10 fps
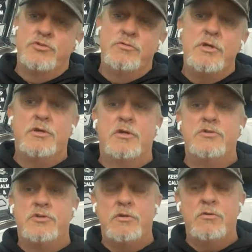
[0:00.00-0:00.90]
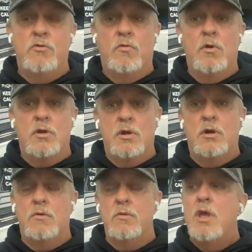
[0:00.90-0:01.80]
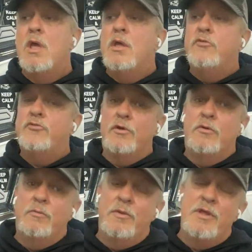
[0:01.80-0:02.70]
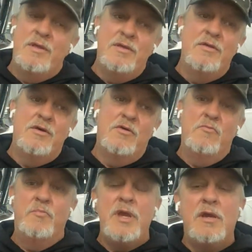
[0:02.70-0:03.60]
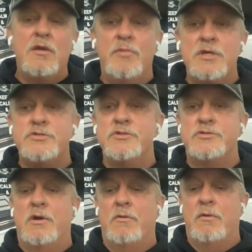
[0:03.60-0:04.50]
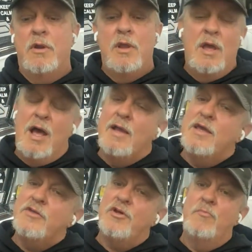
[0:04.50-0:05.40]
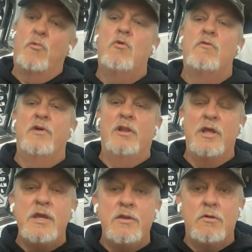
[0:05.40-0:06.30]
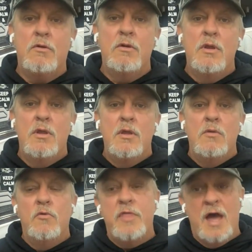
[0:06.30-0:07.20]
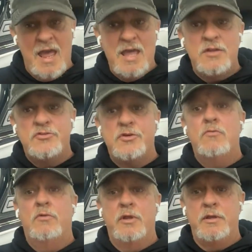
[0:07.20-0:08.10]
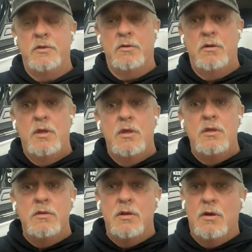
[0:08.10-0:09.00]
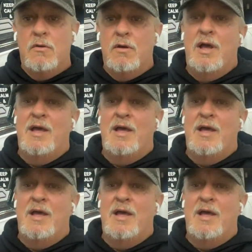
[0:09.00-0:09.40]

"You need to continue to work on." So, being a business owner, I guess I'm more of a leader with a hands on leader. You know,